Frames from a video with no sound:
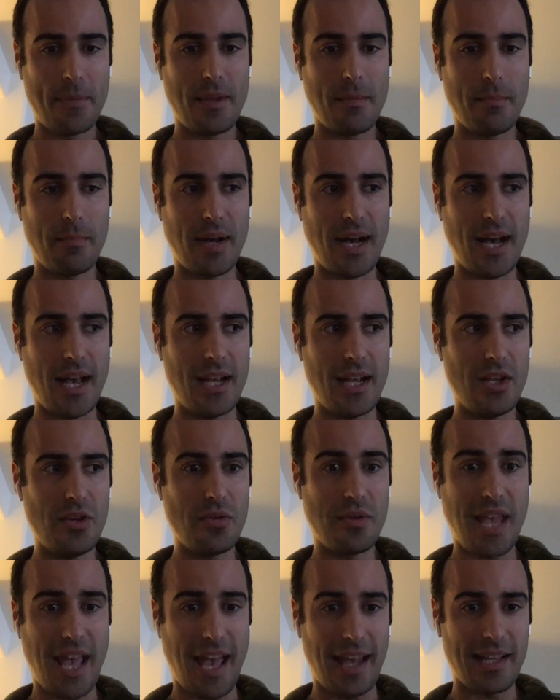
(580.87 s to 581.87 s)
but
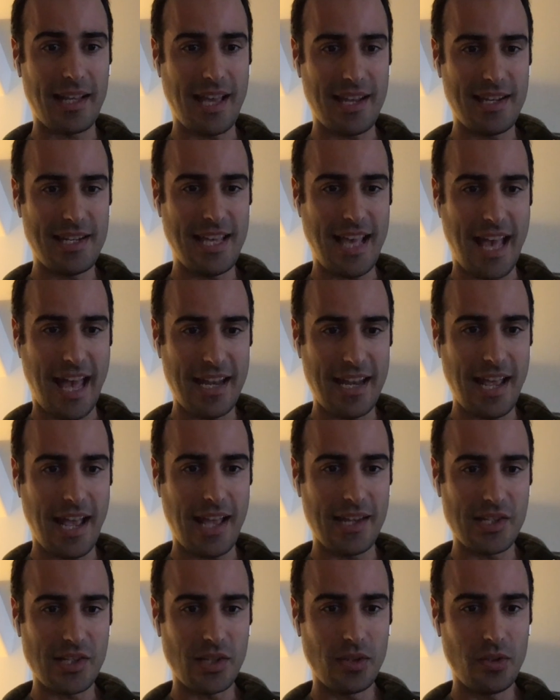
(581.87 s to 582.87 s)
you can't get the
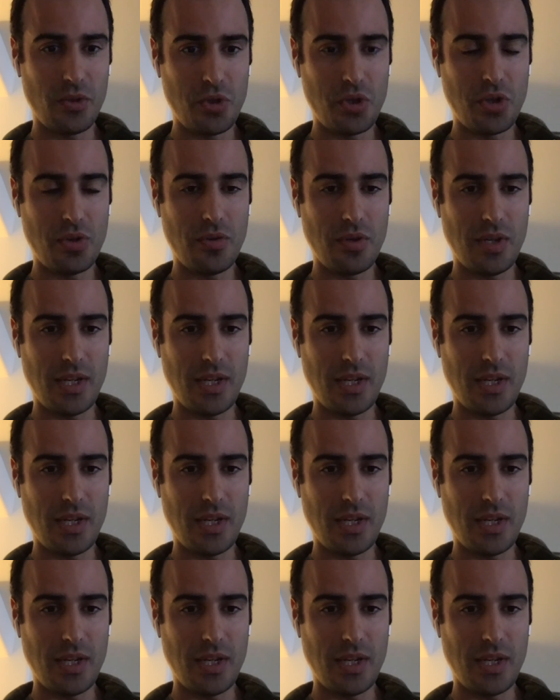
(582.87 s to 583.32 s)
end-to-end solution